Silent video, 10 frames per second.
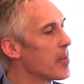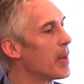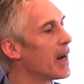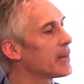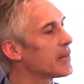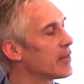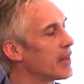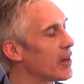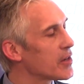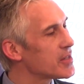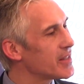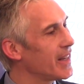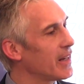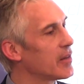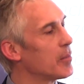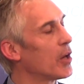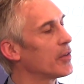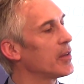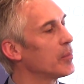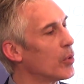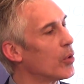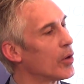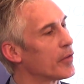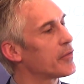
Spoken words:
but they are still demanding more